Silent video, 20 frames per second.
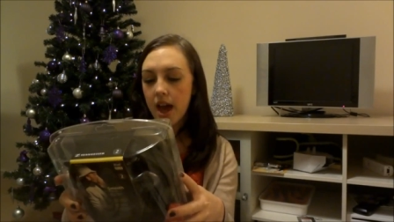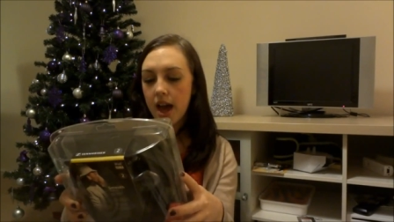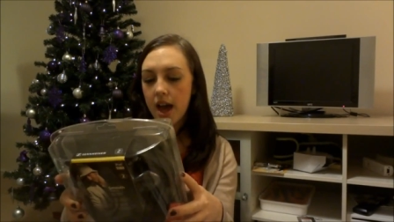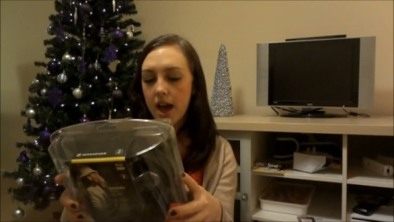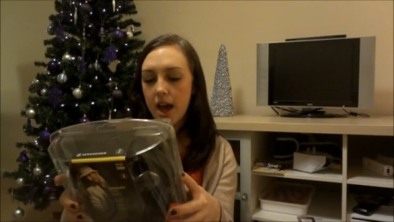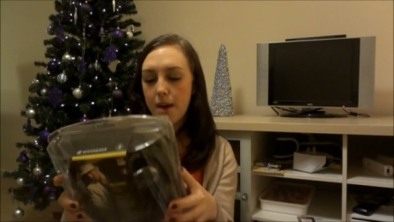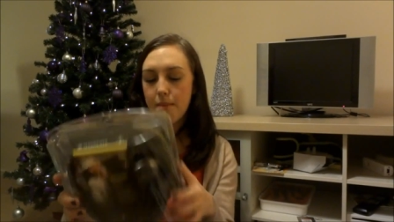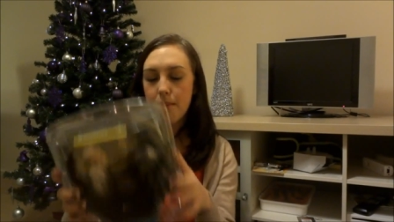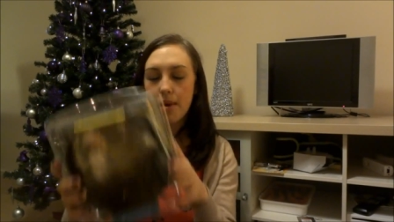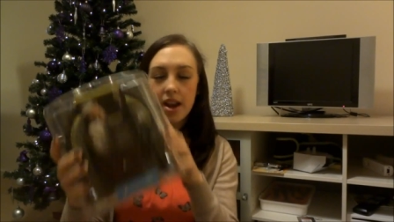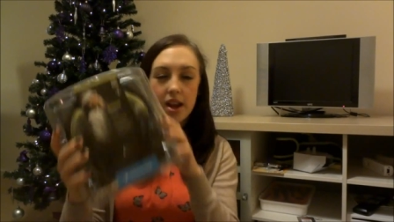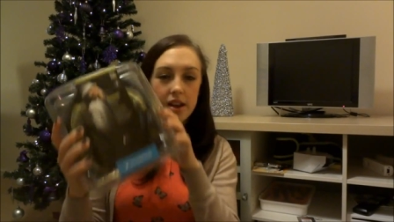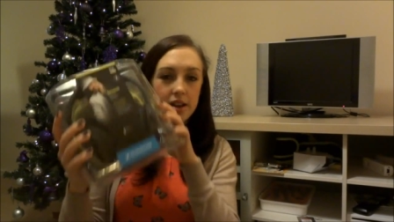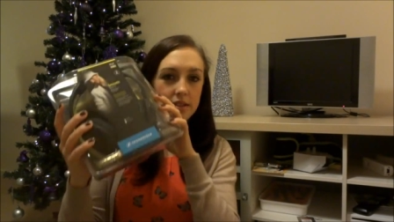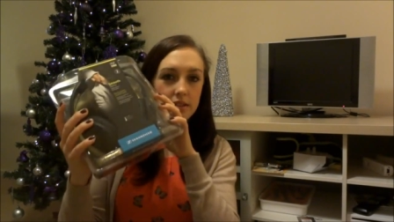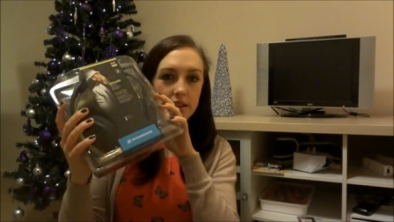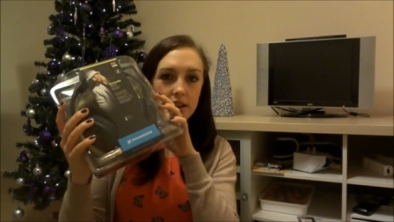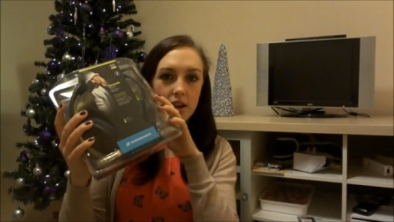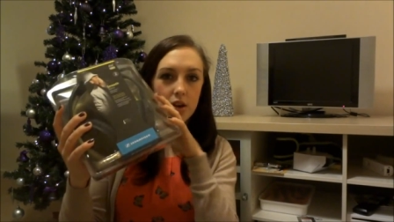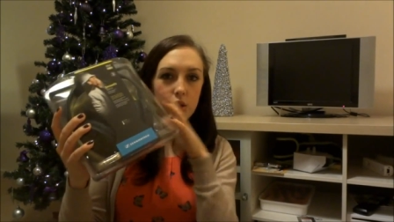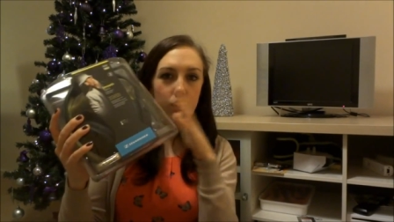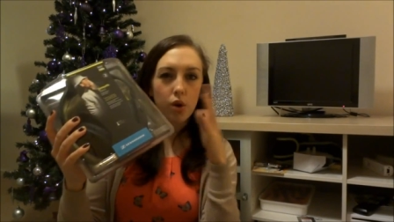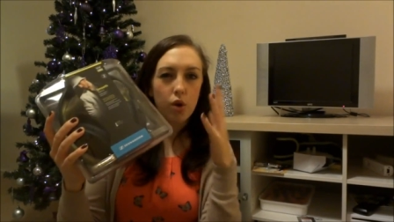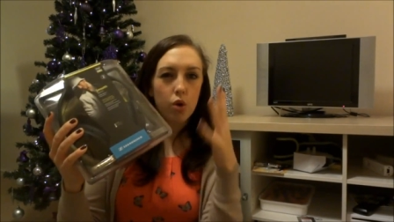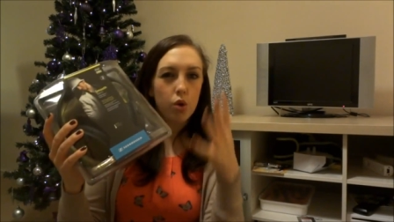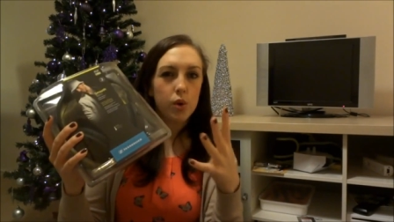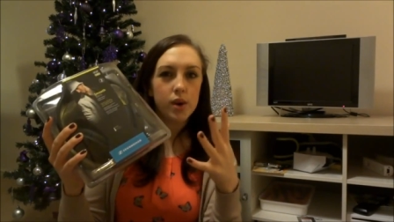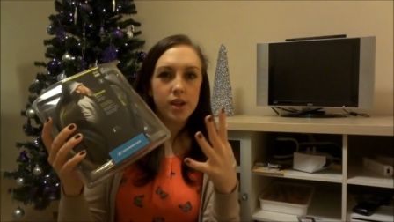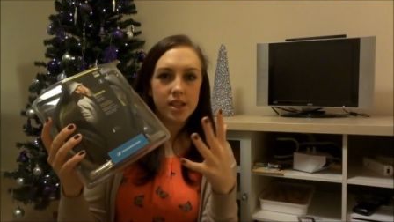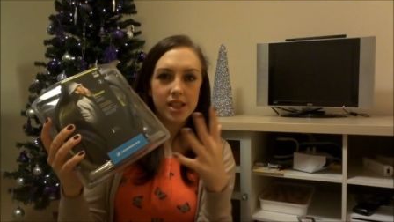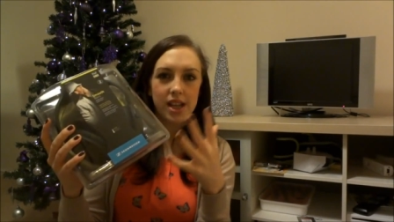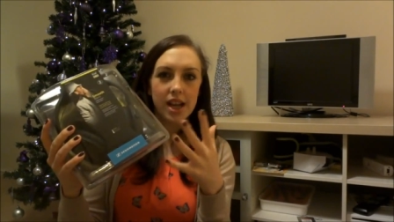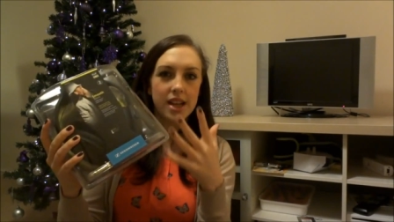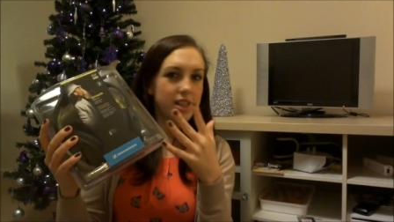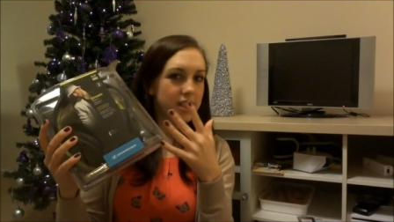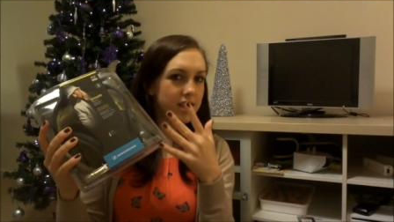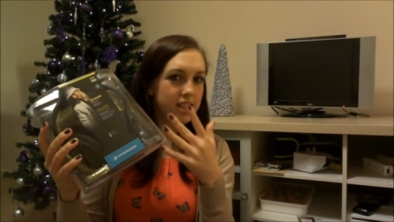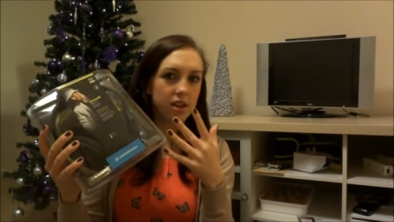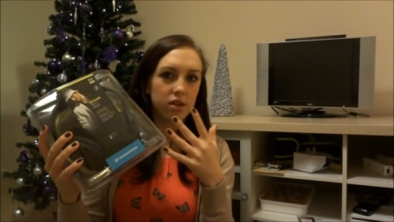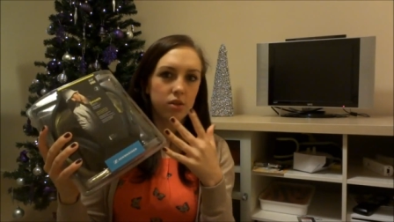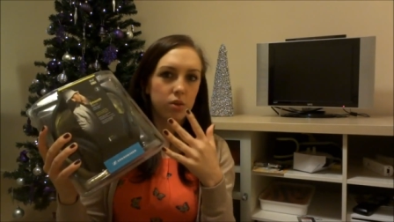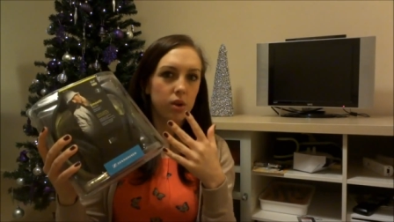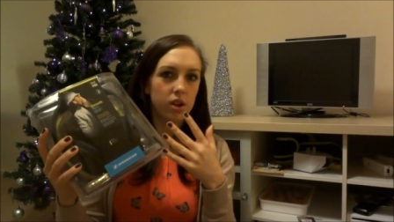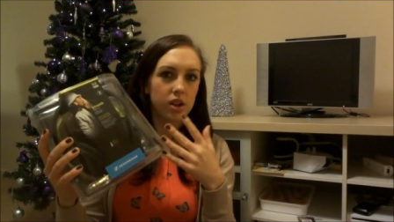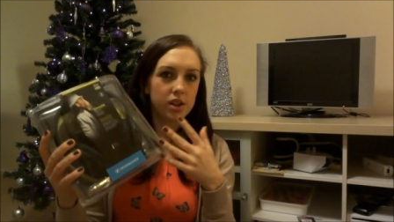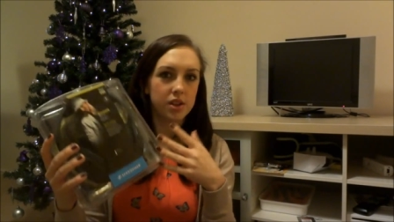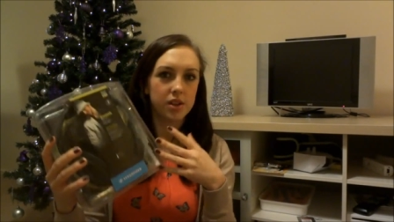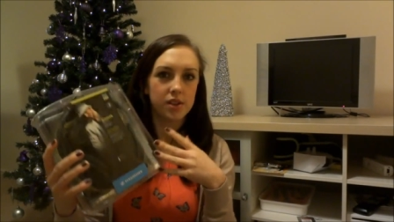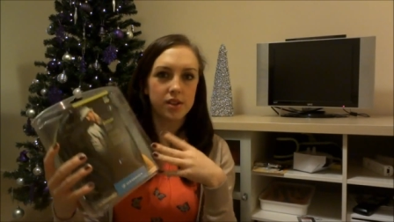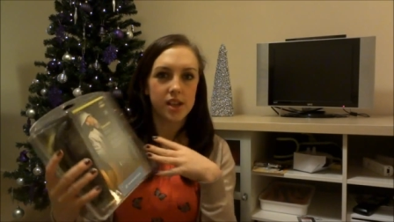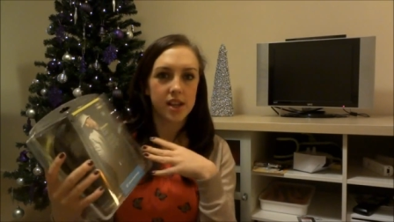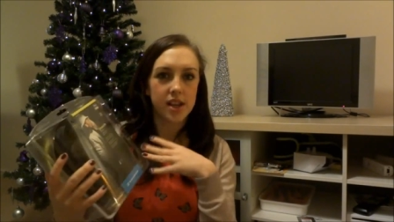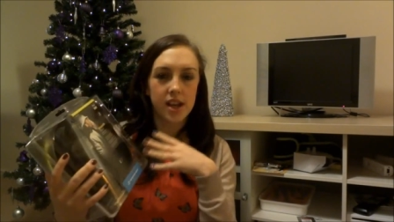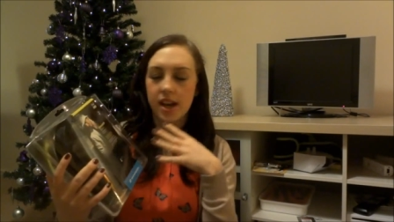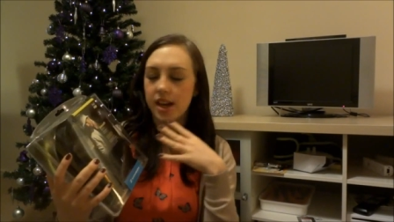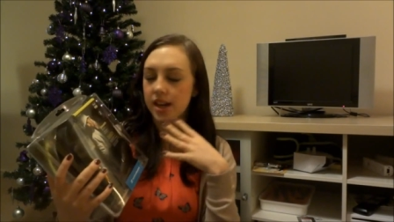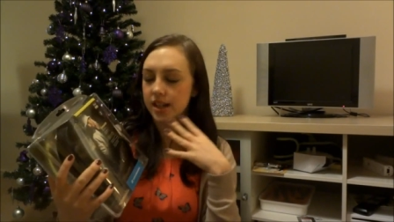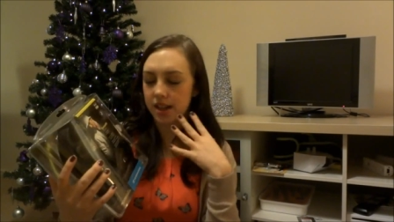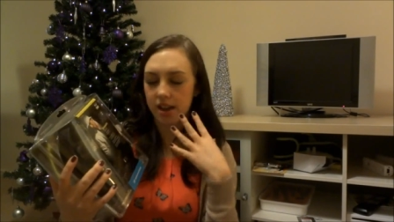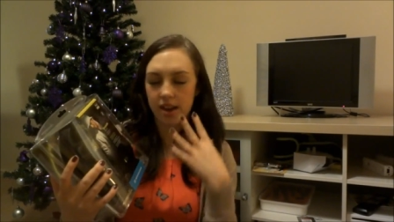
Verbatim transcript: And I always like the sound quality of Sennheiser.